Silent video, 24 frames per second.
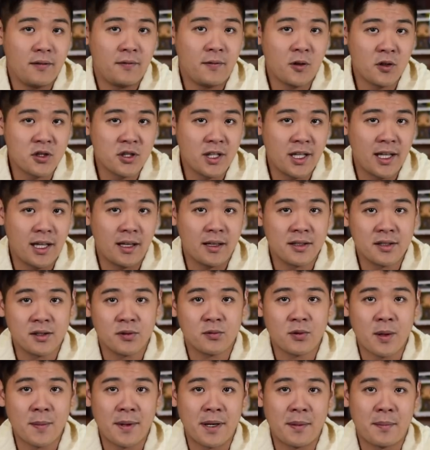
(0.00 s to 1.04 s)
Fortunately, this
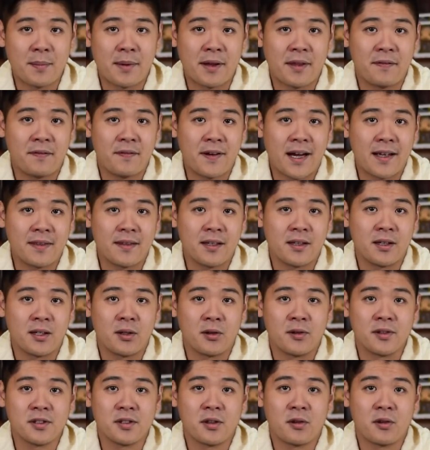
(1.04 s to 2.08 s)
is remedied by the fact that there is a